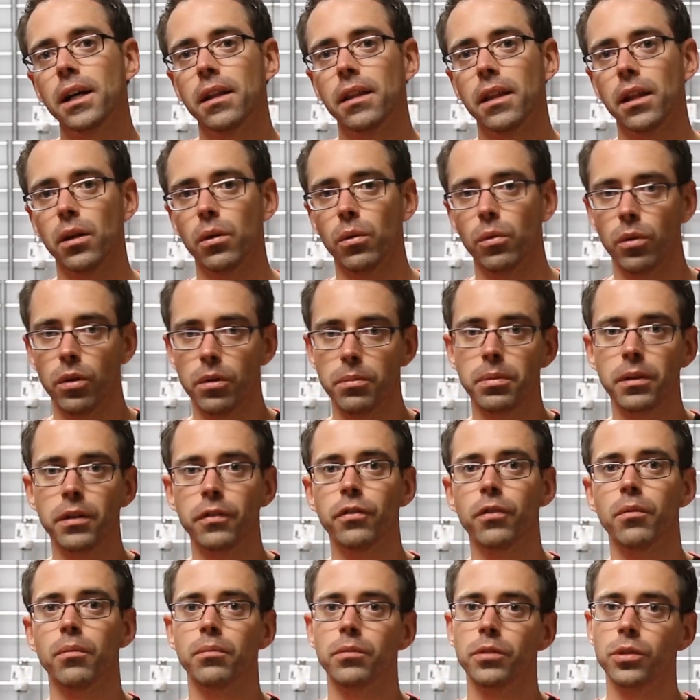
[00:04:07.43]
than it would be
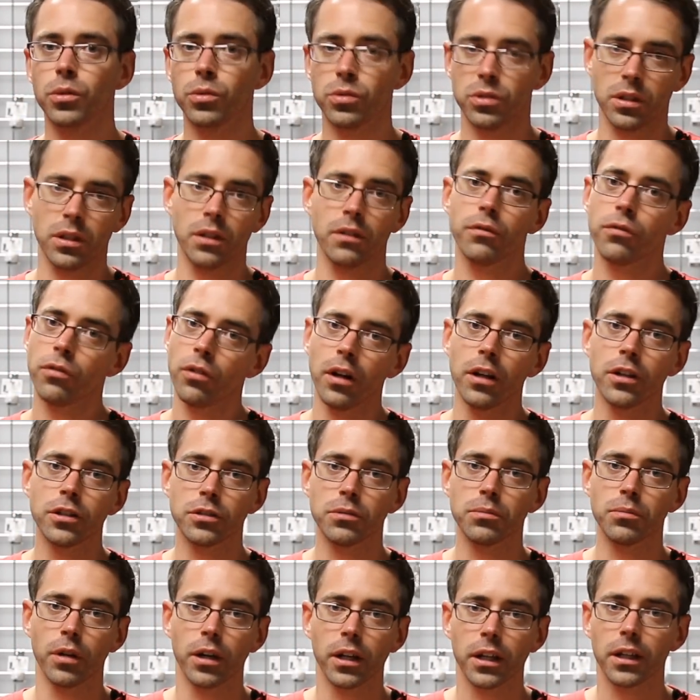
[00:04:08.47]
from using it for
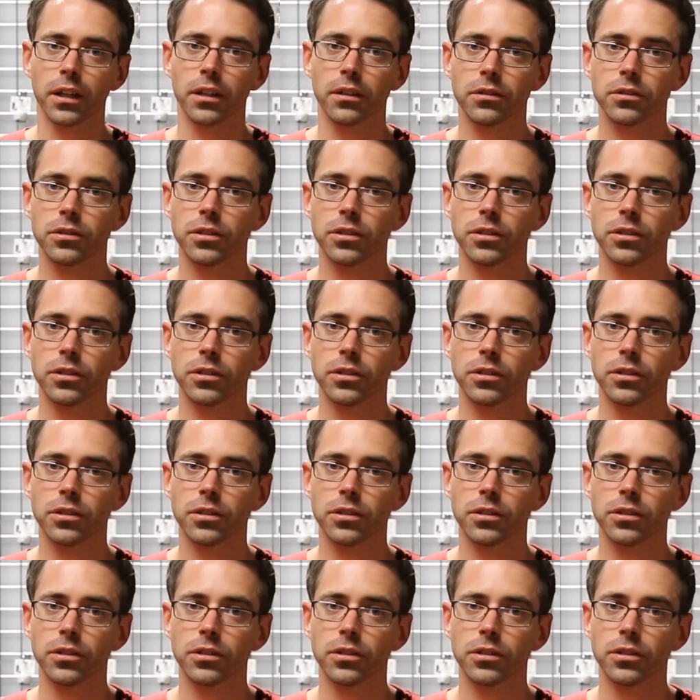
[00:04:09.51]
engine braking.